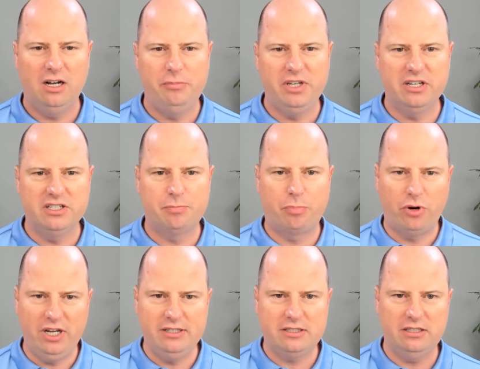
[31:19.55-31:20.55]
because
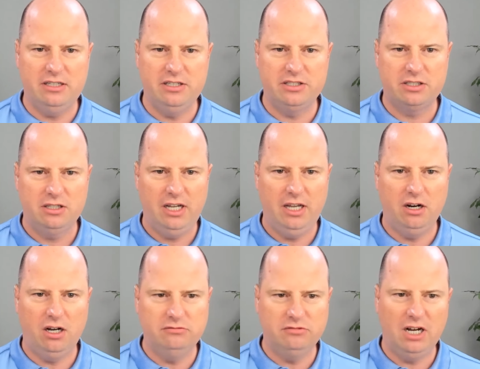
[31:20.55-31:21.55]
print
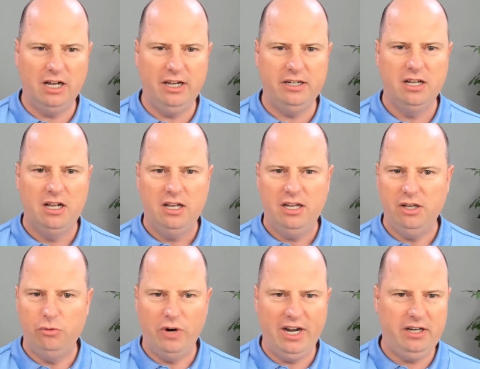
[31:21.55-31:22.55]
and online
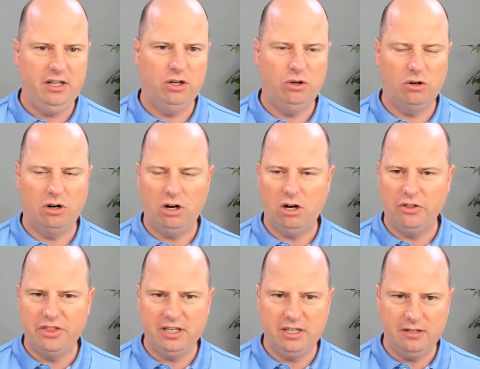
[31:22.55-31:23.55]
and radio are
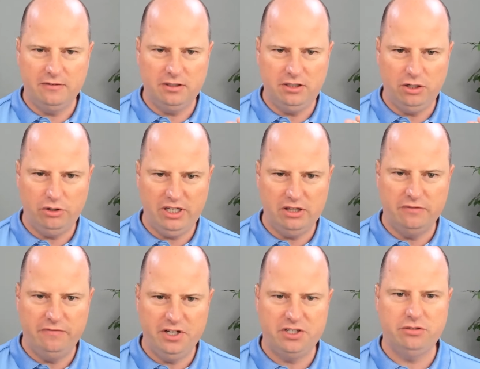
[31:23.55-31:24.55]
all thinking,
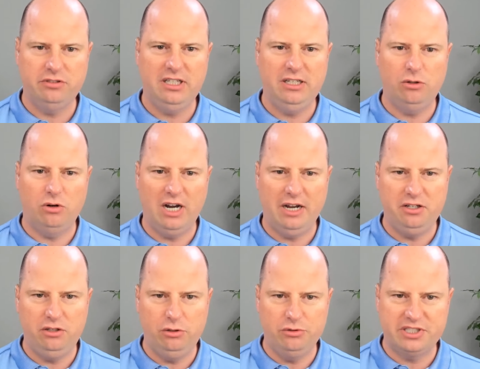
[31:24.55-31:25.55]
either visually or how
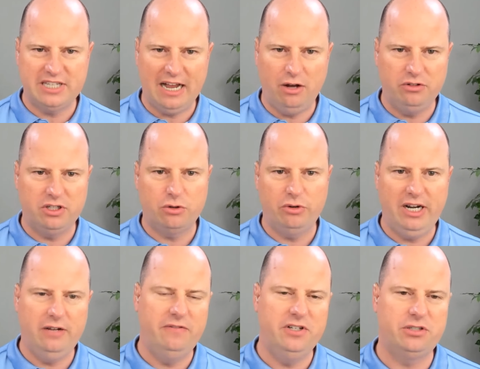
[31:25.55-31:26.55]
do you use sound to
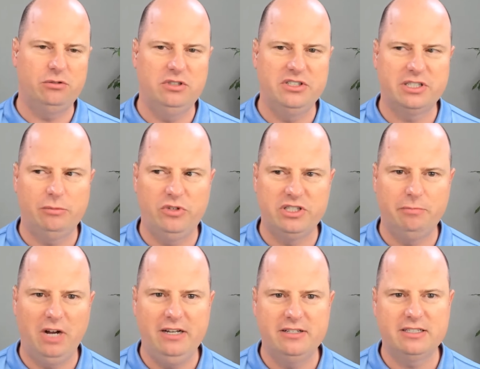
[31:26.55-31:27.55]
create a visual in
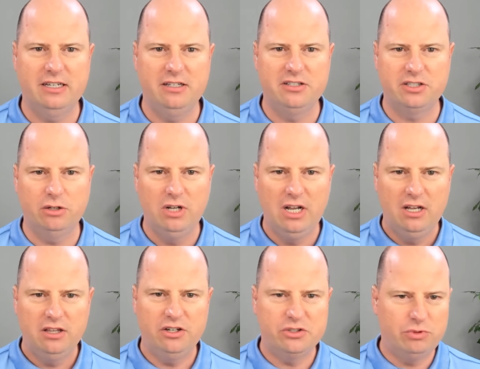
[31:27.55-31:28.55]
someone's mindset. And so
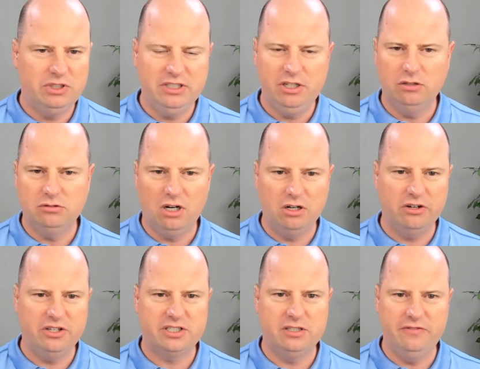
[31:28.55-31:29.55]
there's really no
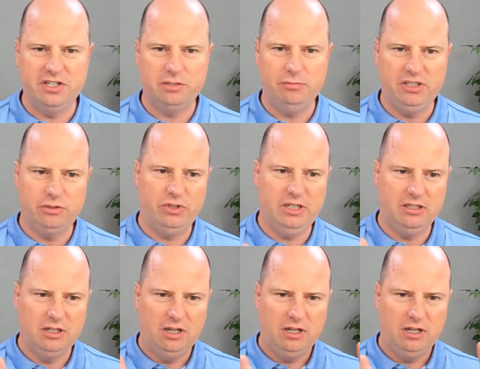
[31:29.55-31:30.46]
longer this division between